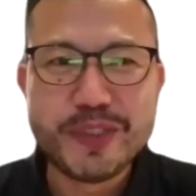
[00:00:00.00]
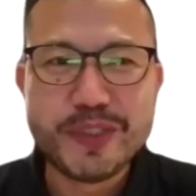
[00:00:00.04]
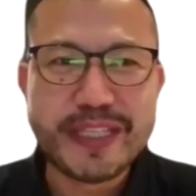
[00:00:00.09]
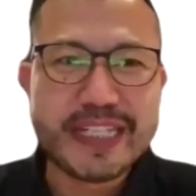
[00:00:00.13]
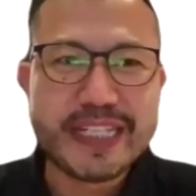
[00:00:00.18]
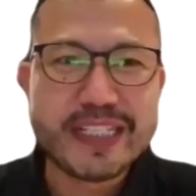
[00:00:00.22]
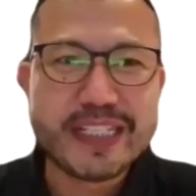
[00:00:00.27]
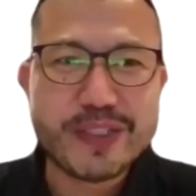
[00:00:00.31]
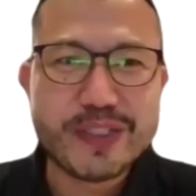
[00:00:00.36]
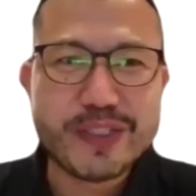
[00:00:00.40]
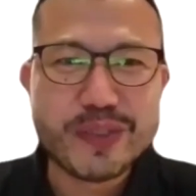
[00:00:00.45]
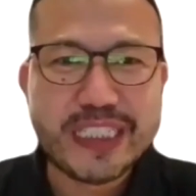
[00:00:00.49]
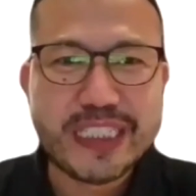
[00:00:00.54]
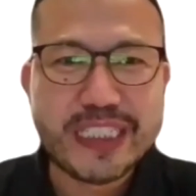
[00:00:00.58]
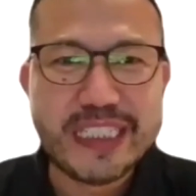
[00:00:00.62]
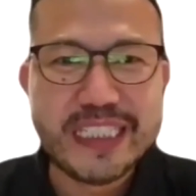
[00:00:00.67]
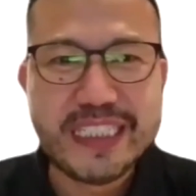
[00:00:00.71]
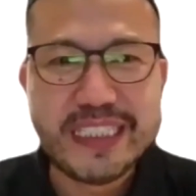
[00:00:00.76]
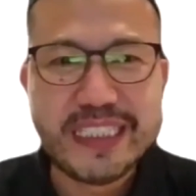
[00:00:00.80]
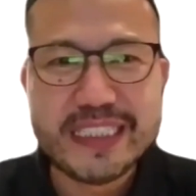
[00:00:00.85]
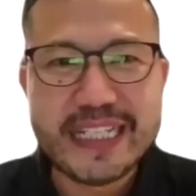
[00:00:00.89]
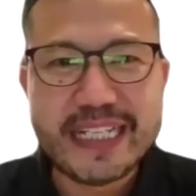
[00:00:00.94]
Thanks to
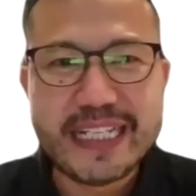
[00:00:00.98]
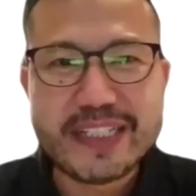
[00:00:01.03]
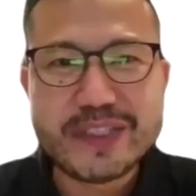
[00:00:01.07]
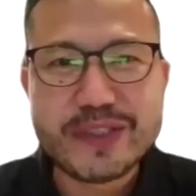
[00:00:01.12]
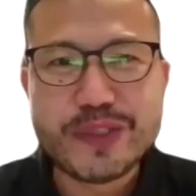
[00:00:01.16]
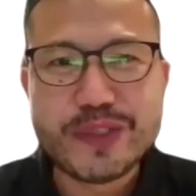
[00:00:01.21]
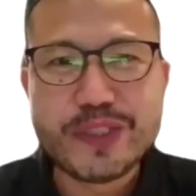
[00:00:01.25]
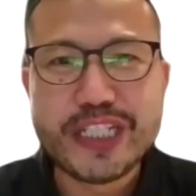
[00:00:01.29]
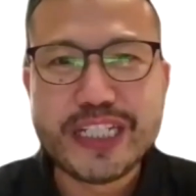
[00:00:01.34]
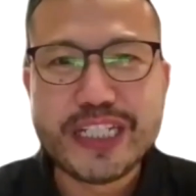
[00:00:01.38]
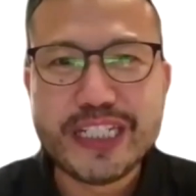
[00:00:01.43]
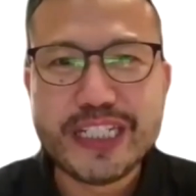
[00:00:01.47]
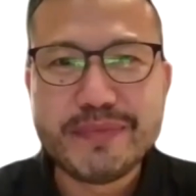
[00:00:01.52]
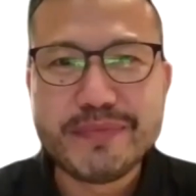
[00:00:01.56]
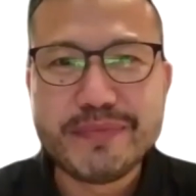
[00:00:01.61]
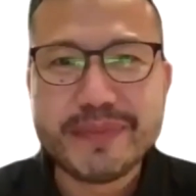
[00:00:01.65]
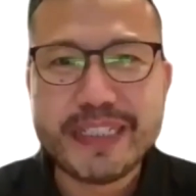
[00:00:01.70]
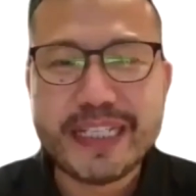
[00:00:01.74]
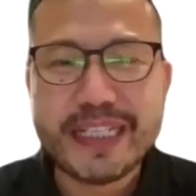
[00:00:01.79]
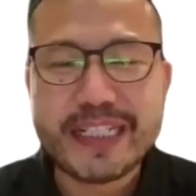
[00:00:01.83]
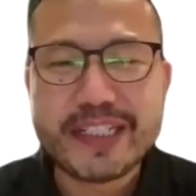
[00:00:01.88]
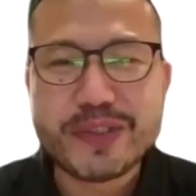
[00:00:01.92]
T, thanks to
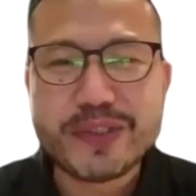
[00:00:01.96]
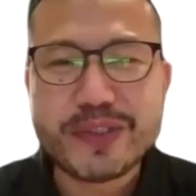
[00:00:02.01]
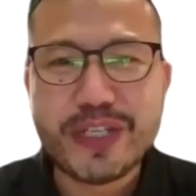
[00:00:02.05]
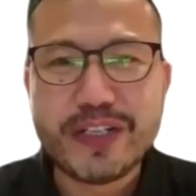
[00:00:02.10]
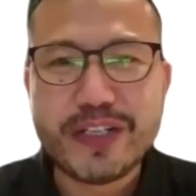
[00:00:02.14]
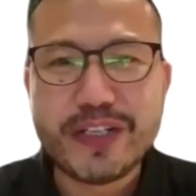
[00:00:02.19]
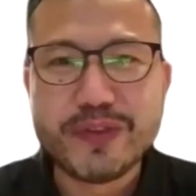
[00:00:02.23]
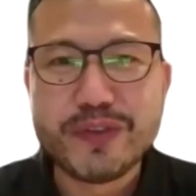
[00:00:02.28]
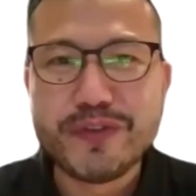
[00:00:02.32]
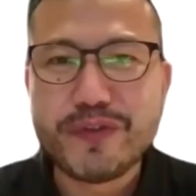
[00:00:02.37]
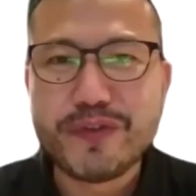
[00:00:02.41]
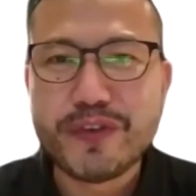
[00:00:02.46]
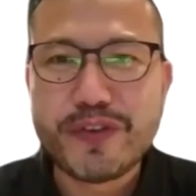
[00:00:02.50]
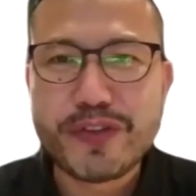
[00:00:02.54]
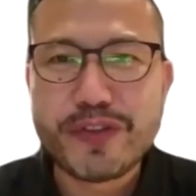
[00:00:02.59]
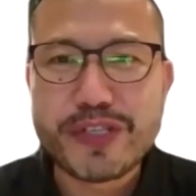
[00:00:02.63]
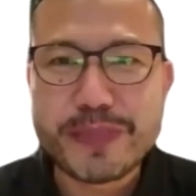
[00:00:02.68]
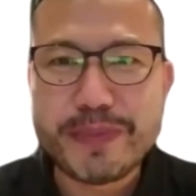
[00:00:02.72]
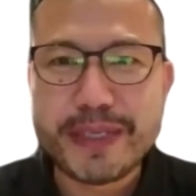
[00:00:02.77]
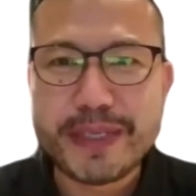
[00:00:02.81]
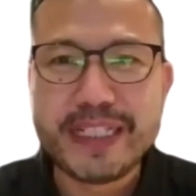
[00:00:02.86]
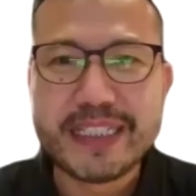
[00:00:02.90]
Jaideep, thanks to Arun for
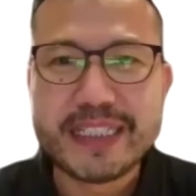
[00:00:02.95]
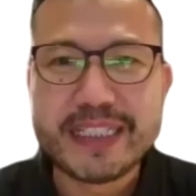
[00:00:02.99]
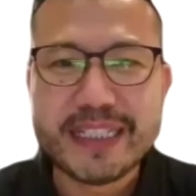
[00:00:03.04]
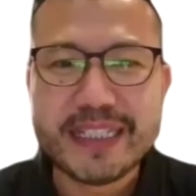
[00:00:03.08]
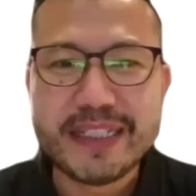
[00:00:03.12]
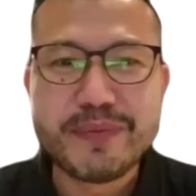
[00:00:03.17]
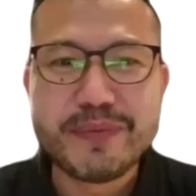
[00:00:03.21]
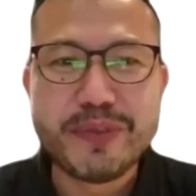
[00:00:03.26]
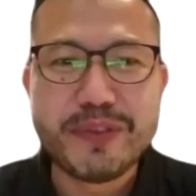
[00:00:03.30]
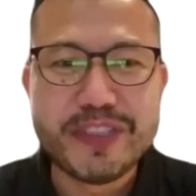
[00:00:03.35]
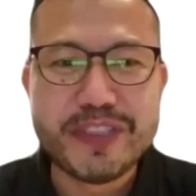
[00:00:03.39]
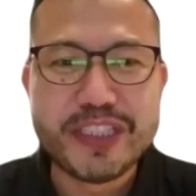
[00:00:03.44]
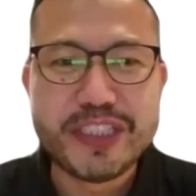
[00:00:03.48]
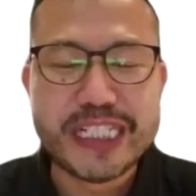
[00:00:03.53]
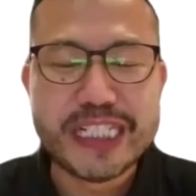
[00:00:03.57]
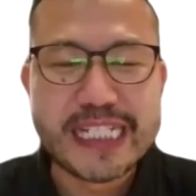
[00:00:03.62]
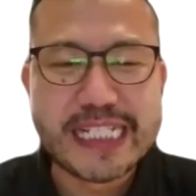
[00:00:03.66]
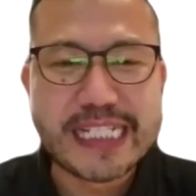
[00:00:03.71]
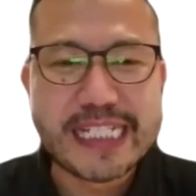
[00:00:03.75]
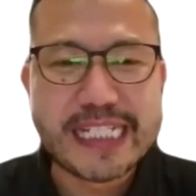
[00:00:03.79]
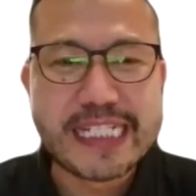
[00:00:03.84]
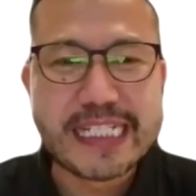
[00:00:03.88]
spending time with
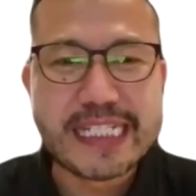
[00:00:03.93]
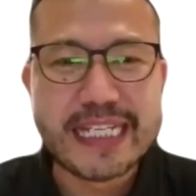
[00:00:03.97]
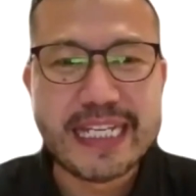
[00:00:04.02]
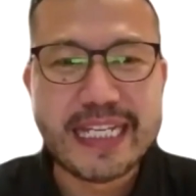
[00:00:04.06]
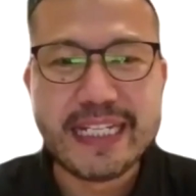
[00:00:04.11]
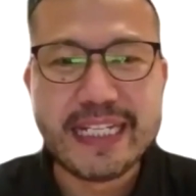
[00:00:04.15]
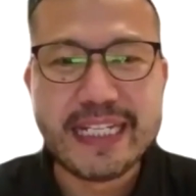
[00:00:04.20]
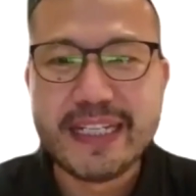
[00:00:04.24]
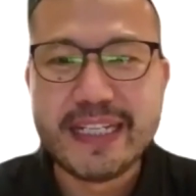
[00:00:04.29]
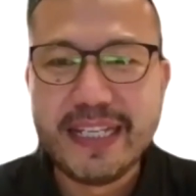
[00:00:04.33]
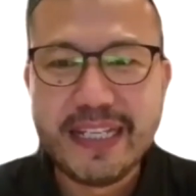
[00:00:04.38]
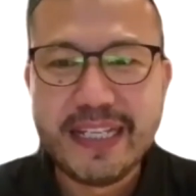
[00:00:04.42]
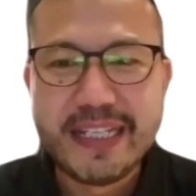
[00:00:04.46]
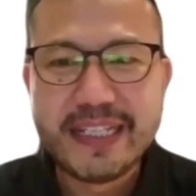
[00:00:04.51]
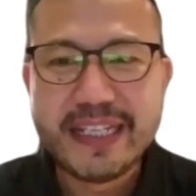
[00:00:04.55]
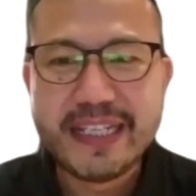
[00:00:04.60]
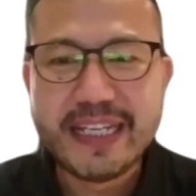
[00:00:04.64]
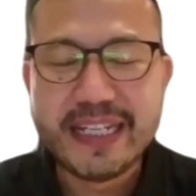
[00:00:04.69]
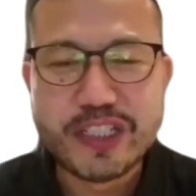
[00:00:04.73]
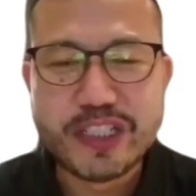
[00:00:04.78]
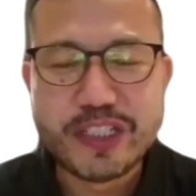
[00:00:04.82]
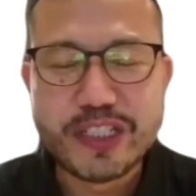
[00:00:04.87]
Genesis and
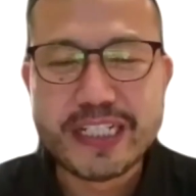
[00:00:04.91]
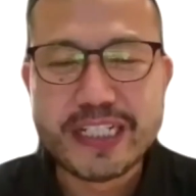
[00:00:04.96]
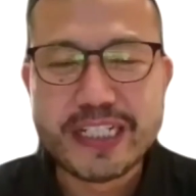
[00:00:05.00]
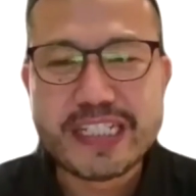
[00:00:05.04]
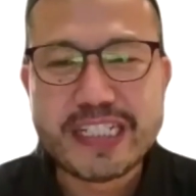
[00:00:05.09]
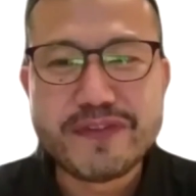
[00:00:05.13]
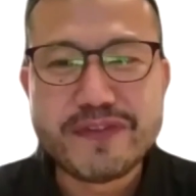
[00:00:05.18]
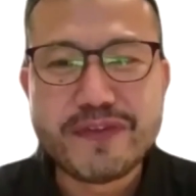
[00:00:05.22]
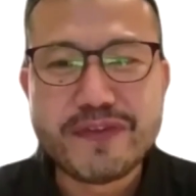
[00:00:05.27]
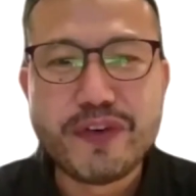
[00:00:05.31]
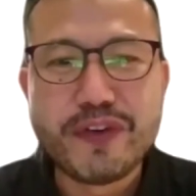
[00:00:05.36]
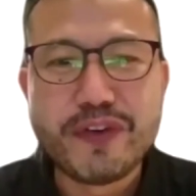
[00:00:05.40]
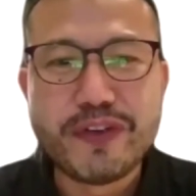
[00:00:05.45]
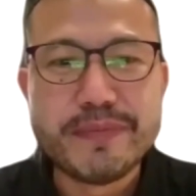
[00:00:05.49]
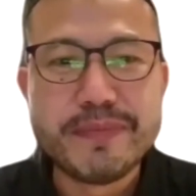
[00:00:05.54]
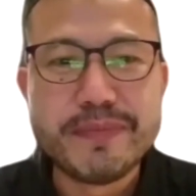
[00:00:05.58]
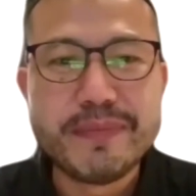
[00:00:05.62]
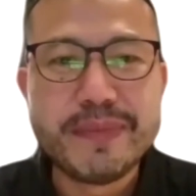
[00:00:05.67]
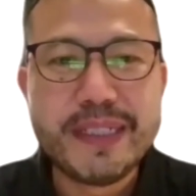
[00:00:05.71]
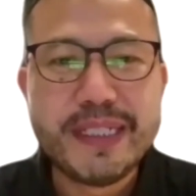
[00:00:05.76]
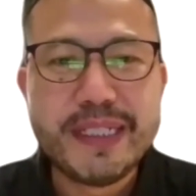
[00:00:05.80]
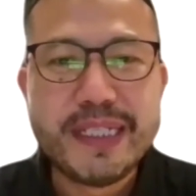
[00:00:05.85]
at the Genesis Forum.